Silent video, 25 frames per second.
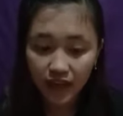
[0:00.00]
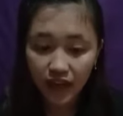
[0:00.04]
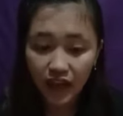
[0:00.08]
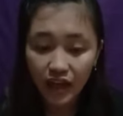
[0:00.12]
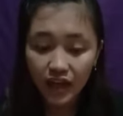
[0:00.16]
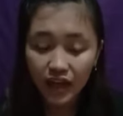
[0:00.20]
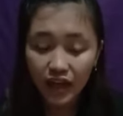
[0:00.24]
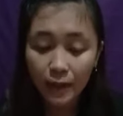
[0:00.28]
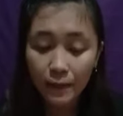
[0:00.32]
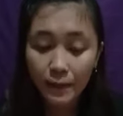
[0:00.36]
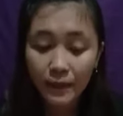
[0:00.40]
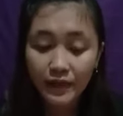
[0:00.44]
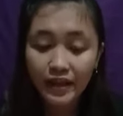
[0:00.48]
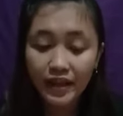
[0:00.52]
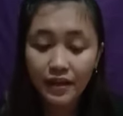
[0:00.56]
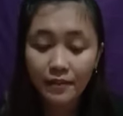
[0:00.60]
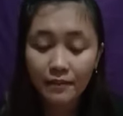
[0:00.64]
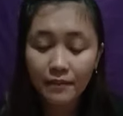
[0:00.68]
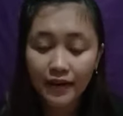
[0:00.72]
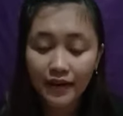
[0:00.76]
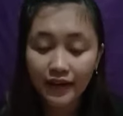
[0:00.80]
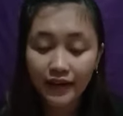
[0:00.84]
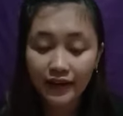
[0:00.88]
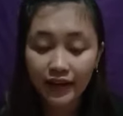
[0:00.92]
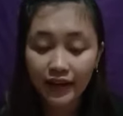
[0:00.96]
Capital
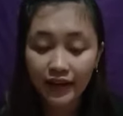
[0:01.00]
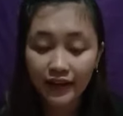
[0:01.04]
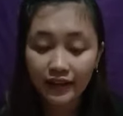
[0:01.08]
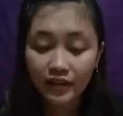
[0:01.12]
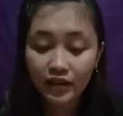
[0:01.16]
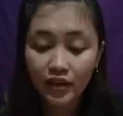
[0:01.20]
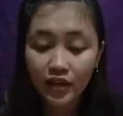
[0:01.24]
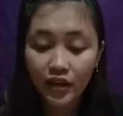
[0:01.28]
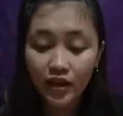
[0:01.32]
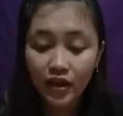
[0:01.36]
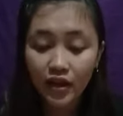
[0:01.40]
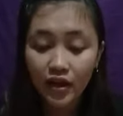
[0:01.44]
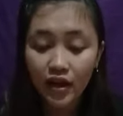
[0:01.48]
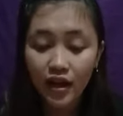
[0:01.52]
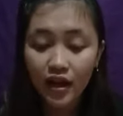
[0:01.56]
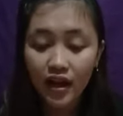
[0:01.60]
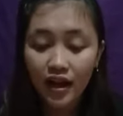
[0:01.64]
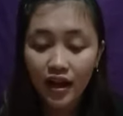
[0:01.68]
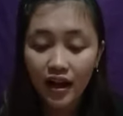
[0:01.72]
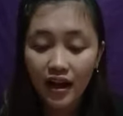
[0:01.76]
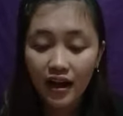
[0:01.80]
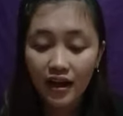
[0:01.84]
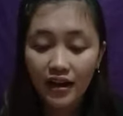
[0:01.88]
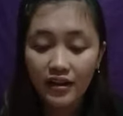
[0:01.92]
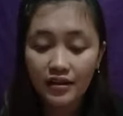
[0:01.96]
markets
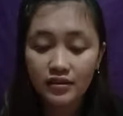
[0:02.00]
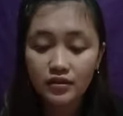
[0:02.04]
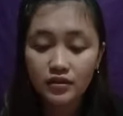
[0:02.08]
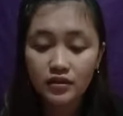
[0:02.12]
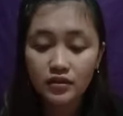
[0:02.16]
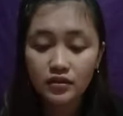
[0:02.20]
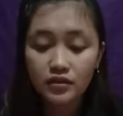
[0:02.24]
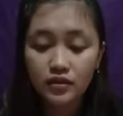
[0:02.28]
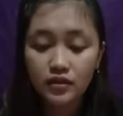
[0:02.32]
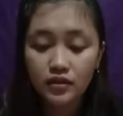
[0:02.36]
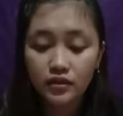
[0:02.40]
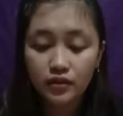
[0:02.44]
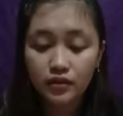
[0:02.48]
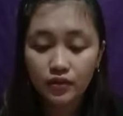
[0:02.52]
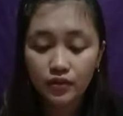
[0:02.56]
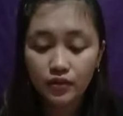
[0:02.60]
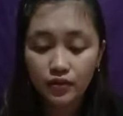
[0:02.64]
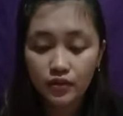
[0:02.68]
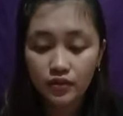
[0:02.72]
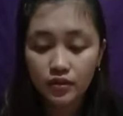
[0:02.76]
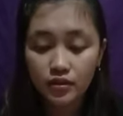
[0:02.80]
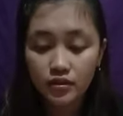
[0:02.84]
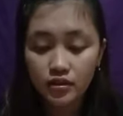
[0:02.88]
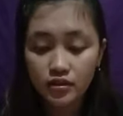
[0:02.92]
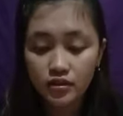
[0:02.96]
are
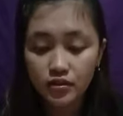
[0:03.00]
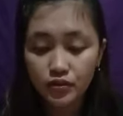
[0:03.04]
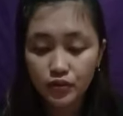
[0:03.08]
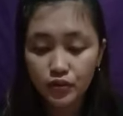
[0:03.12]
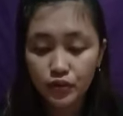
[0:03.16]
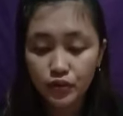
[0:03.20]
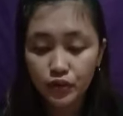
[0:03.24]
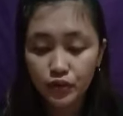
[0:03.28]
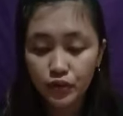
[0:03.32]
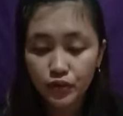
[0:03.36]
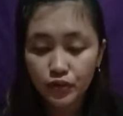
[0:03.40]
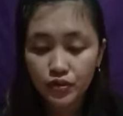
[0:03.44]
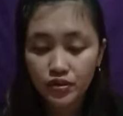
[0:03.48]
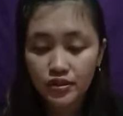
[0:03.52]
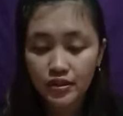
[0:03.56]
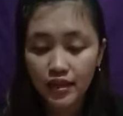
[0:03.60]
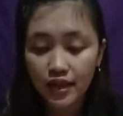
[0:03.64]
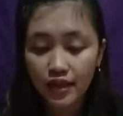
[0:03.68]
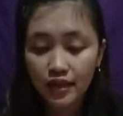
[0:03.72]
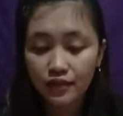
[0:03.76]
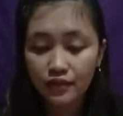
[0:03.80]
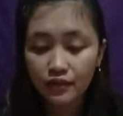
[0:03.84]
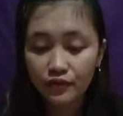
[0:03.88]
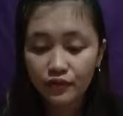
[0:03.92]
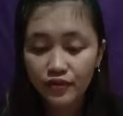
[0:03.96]
used to
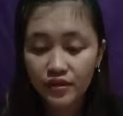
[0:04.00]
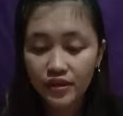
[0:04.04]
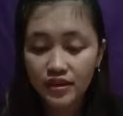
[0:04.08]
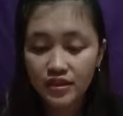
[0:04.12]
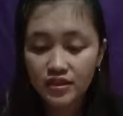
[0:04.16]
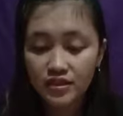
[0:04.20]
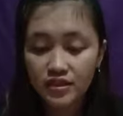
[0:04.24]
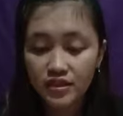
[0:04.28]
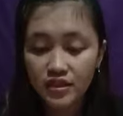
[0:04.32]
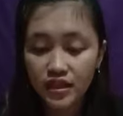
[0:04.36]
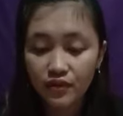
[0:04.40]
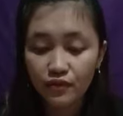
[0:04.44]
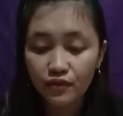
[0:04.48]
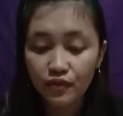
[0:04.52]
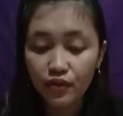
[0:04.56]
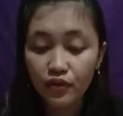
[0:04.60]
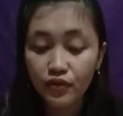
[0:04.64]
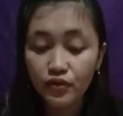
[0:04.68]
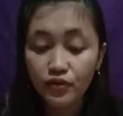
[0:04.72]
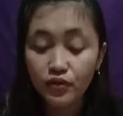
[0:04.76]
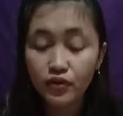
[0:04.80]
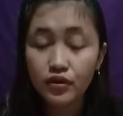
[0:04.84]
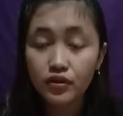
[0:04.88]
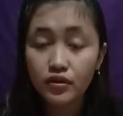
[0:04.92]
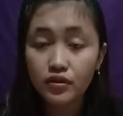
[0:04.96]
sell financial
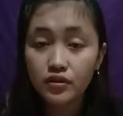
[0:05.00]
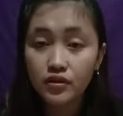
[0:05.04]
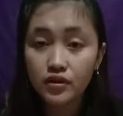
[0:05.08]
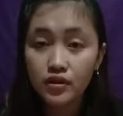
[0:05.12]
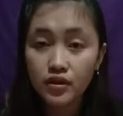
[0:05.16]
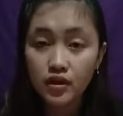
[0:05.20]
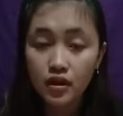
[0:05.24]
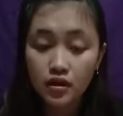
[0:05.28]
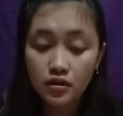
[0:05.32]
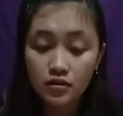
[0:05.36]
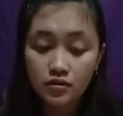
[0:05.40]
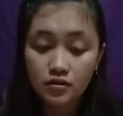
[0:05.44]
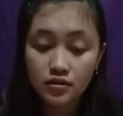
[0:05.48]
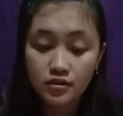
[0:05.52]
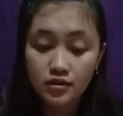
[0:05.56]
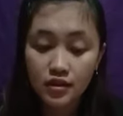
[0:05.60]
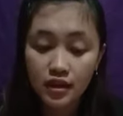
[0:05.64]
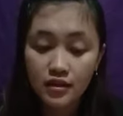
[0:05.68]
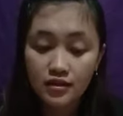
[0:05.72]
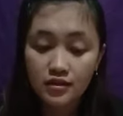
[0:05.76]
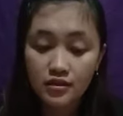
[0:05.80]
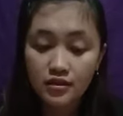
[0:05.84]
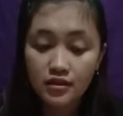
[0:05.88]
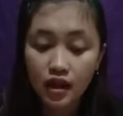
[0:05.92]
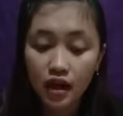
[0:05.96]
products
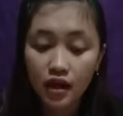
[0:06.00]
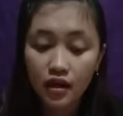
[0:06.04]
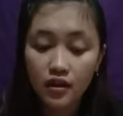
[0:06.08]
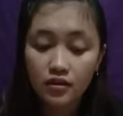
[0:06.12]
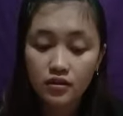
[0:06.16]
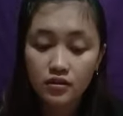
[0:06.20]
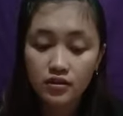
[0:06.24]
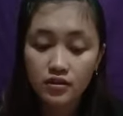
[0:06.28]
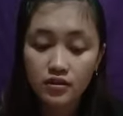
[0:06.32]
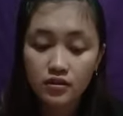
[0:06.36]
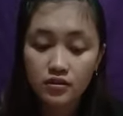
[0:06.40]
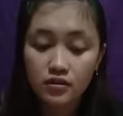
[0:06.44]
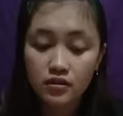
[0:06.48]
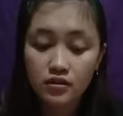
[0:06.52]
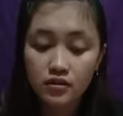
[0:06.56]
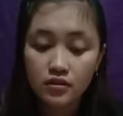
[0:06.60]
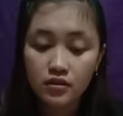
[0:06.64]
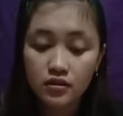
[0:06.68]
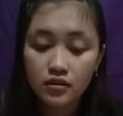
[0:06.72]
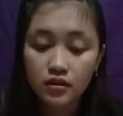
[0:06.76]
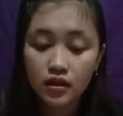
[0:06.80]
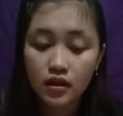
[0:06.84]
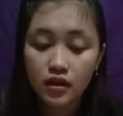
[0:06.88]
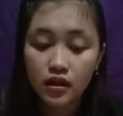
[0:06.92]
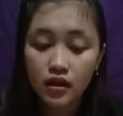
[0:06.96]
such as
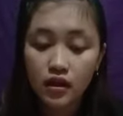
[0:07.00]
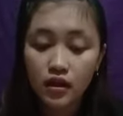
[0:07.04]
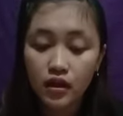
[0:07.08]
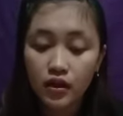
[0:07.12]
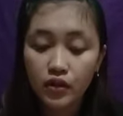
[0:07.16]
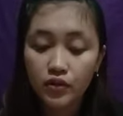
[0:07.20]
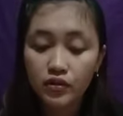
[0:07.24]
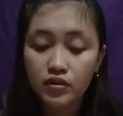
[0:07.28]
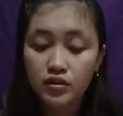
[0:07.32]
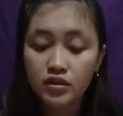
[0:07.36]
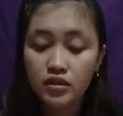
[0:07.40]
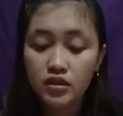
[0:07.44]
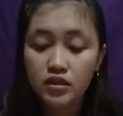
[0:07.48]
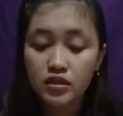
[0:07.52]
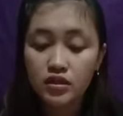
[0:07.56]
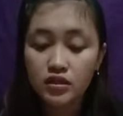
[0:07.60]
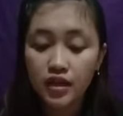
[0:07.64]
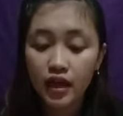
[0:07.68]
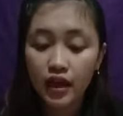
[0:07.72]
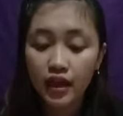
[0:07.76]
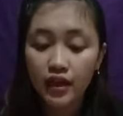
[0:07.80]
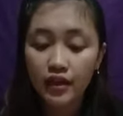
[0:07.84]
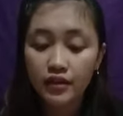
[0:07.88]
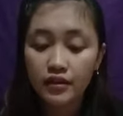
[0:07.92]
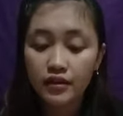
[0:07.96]
equities
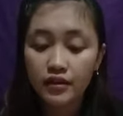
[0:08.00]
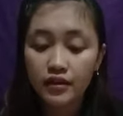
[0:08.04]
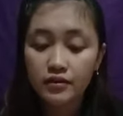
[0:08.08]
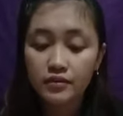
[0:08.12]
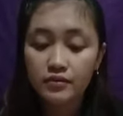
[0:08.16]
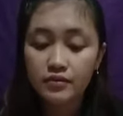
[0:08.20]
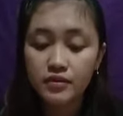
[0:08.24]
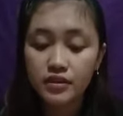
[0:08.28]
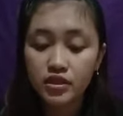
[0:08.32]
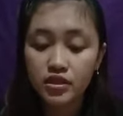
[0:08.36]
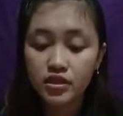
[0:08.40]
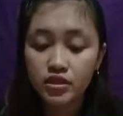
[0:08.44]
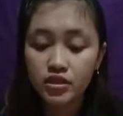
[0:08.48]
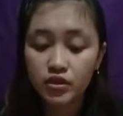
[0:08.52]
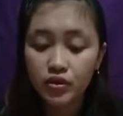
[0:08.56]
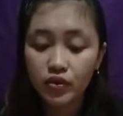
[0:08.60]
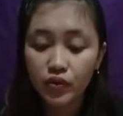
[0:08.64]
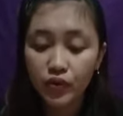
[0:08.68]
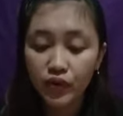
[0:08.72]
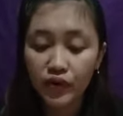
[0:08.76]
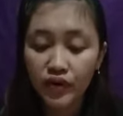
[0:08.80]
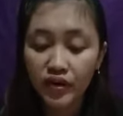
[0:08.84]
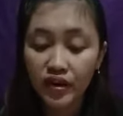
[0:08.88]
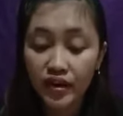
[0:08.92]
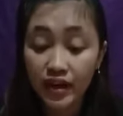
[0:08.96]
and debit
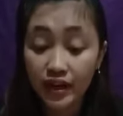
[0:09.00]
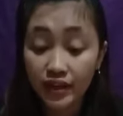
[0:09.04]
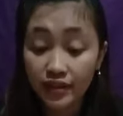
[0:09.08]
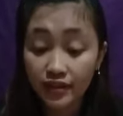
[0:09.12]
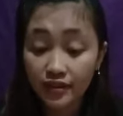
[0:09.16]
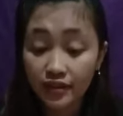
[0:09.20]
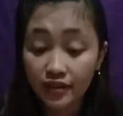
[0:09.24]
securities.